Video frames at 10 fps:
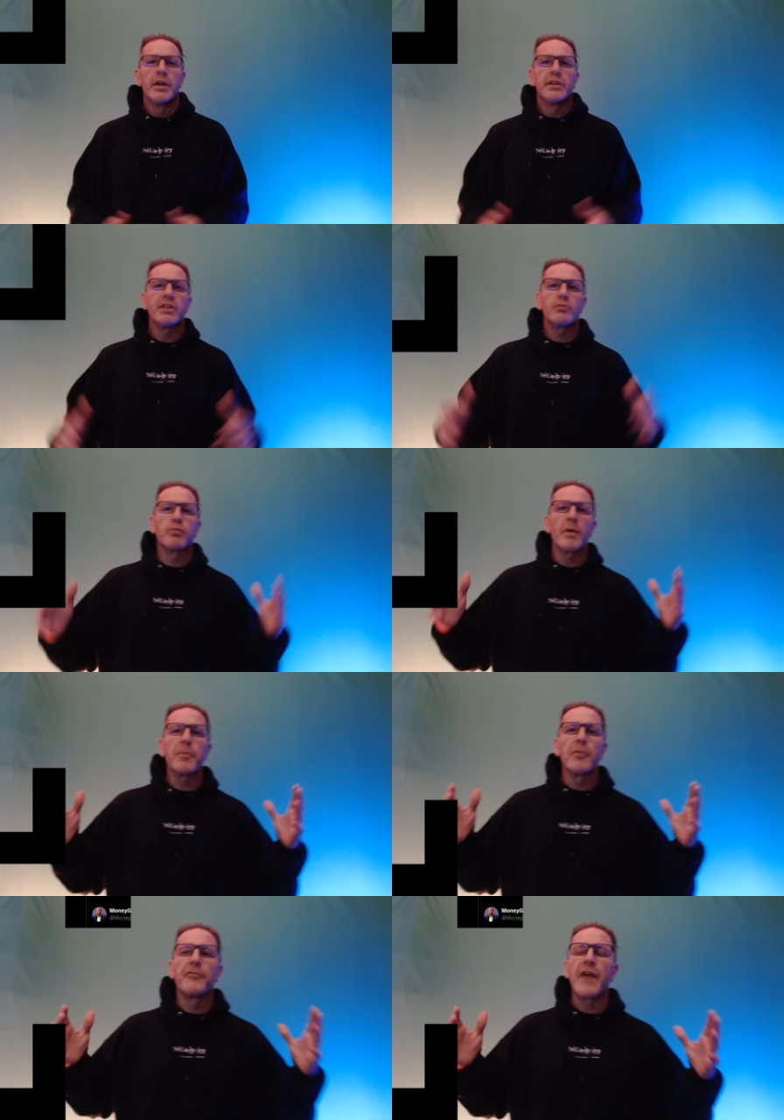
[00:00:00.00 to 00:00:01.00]
Did
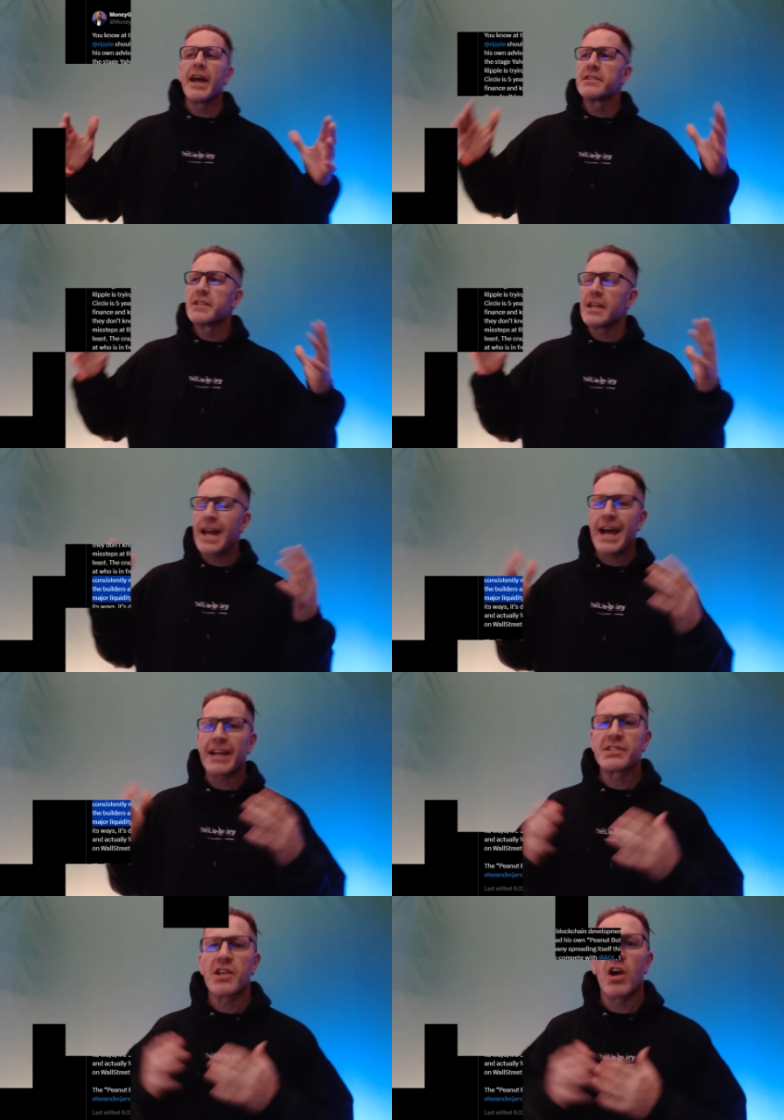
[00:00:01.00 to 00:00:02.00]
Ripple fans and
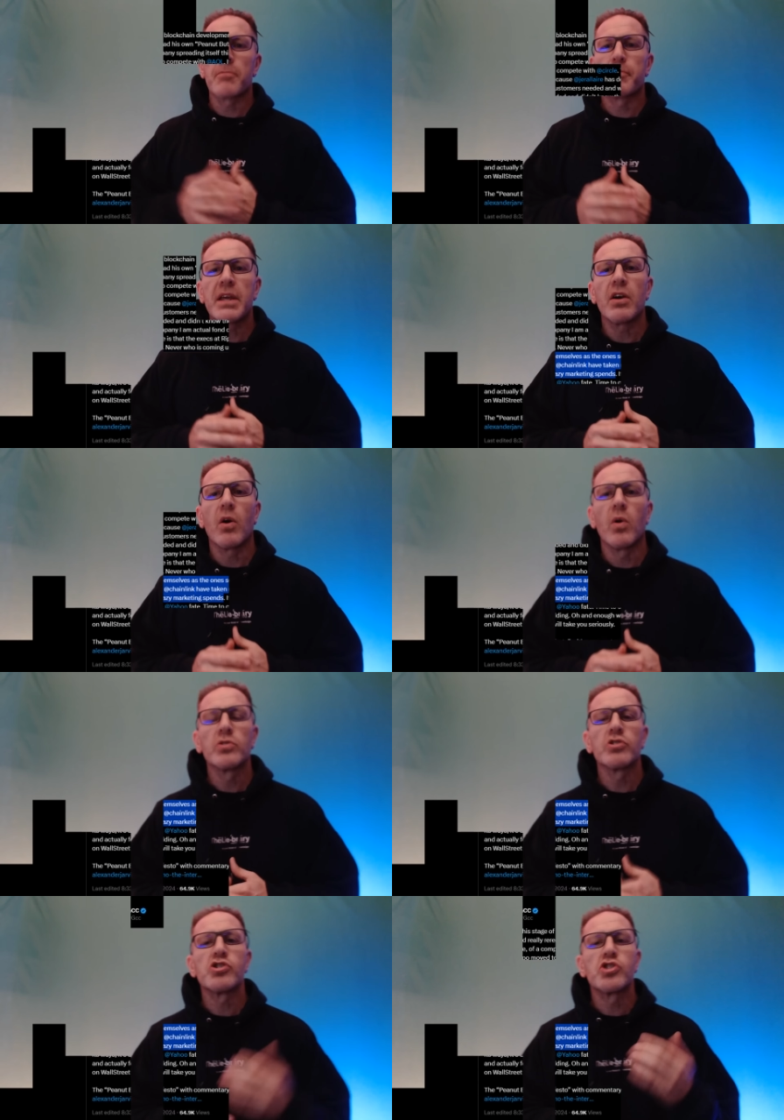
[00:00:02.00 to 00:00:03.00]
XRP
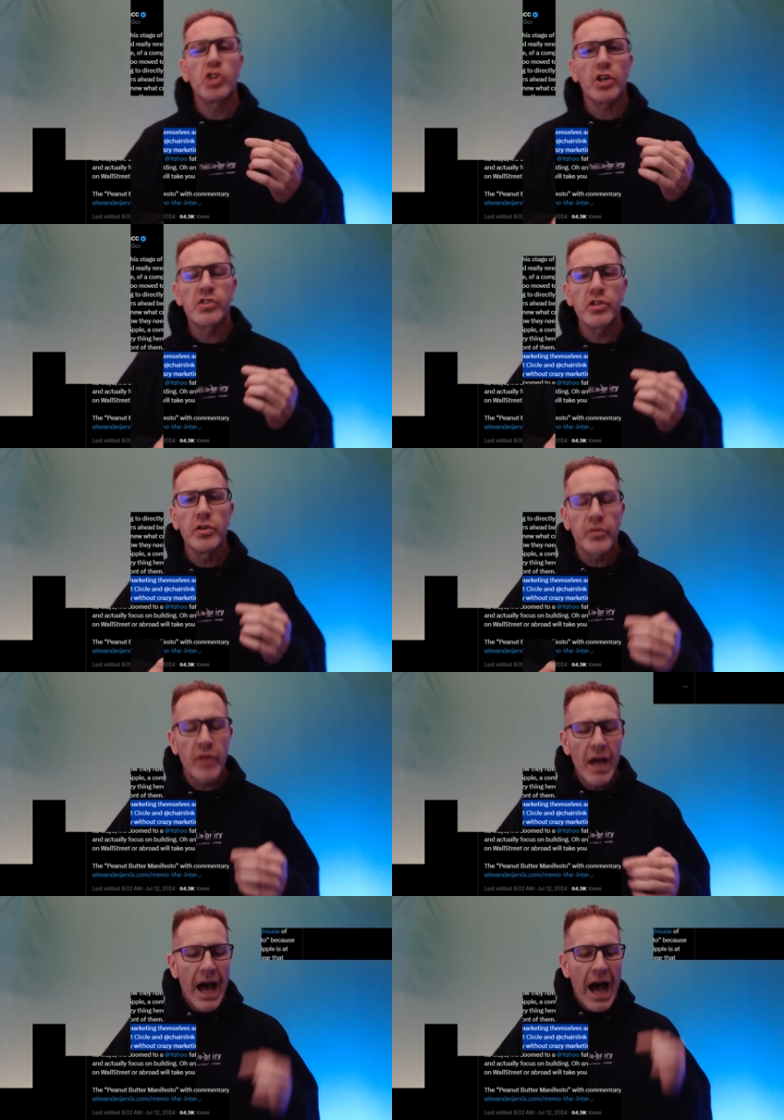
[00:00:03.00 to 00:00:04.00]
holders just lose?
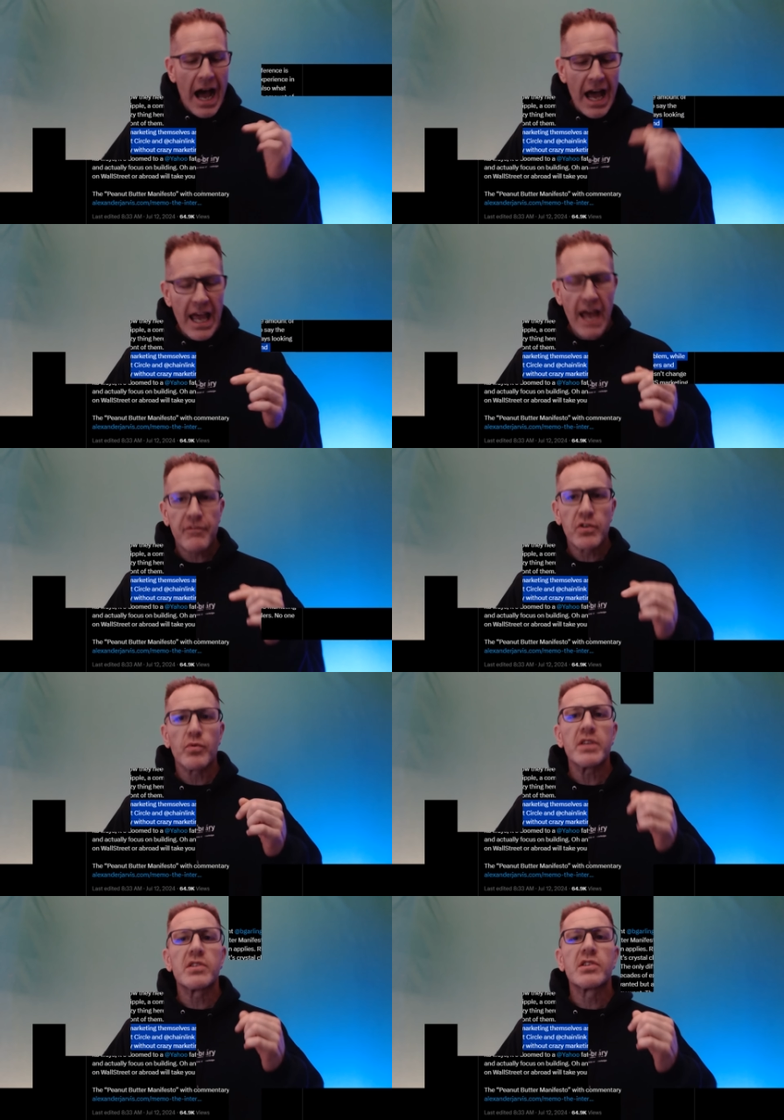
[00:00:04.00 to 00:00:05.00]
I have to
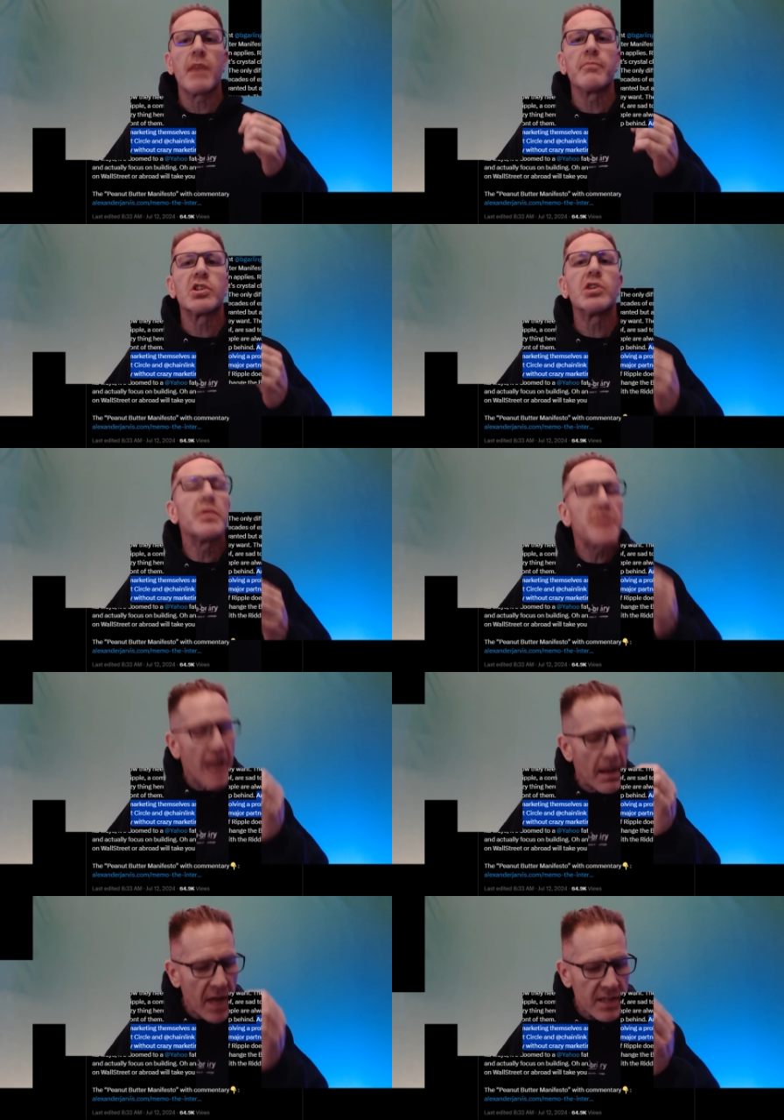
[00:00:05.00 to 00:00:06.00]
read something to you and then
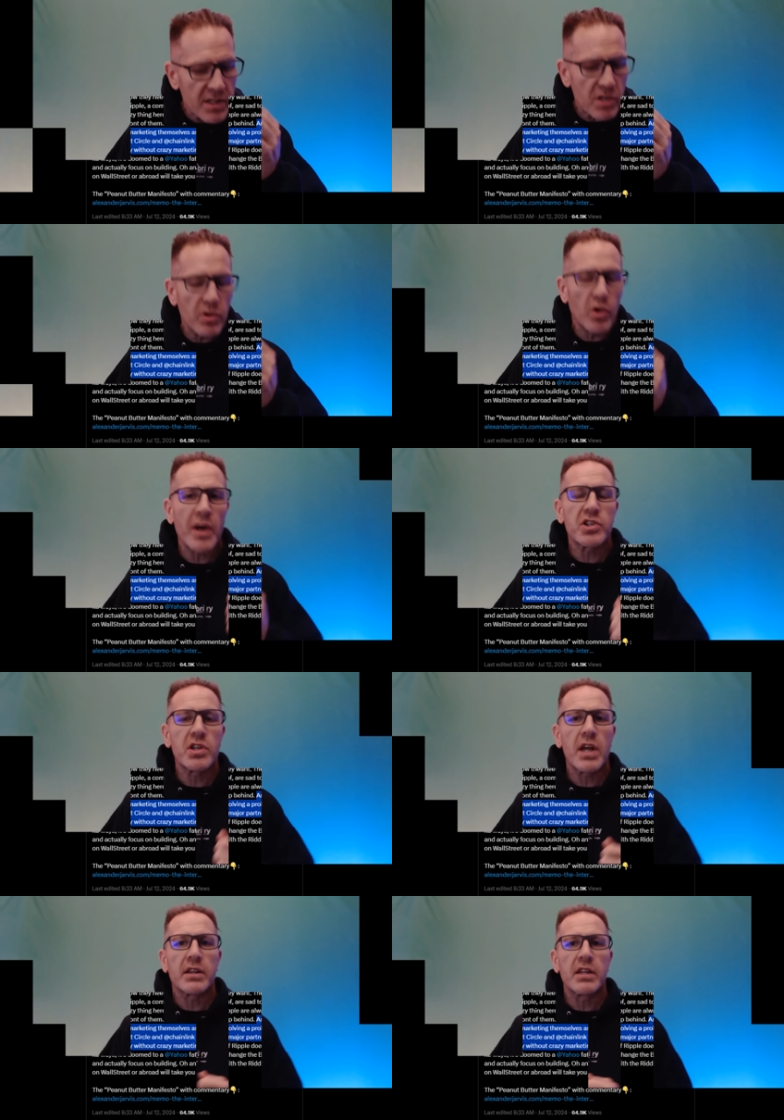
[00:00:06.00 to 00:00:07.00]
I'm asking you the question
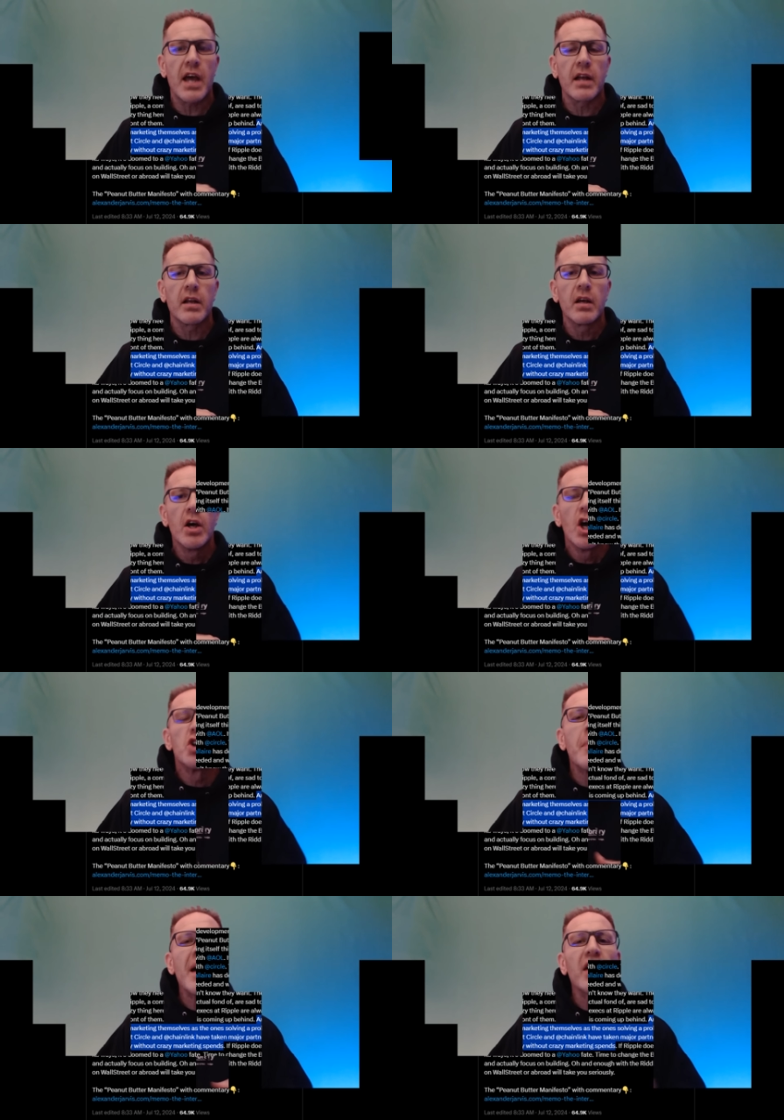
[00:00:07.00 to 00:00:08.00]
at the end.
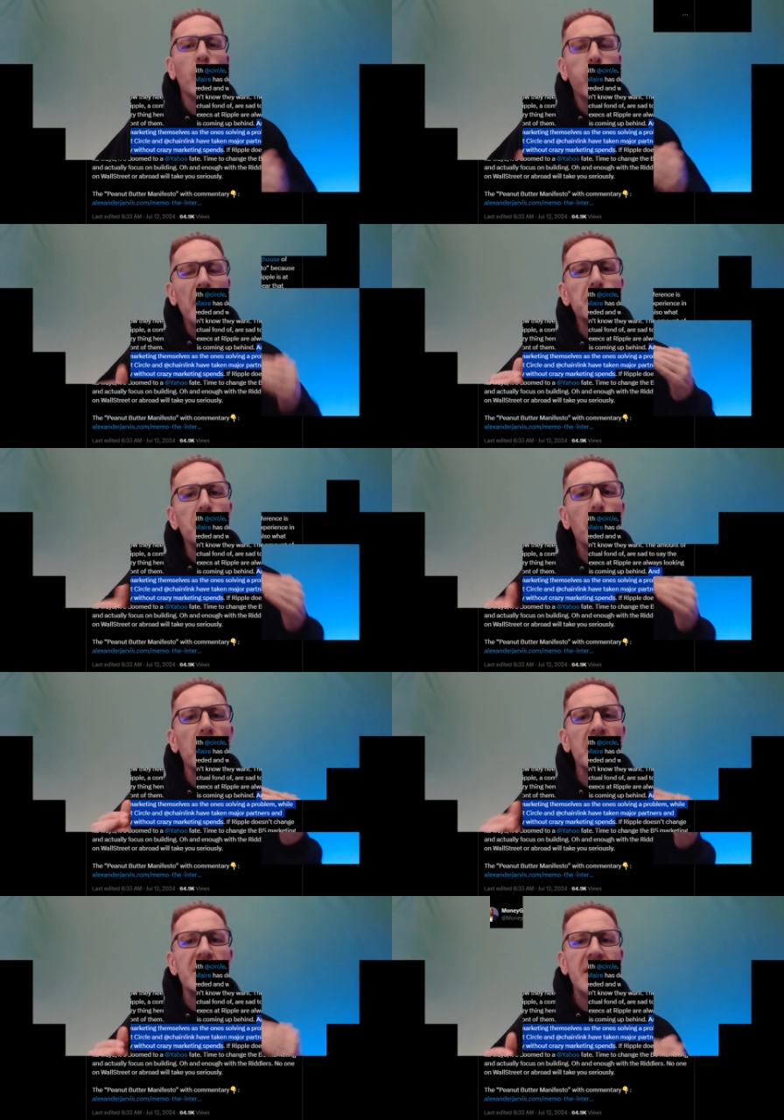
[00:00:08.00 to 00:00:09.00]
No matter what
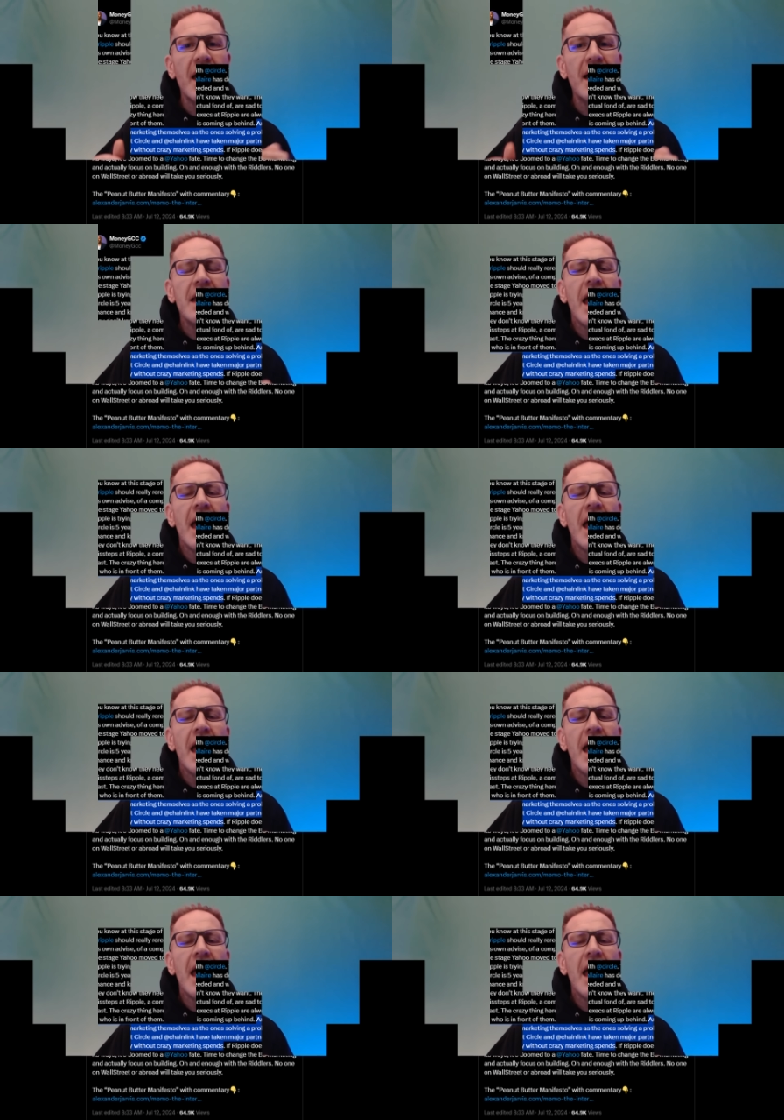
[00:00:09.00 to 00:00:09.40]
Torres said,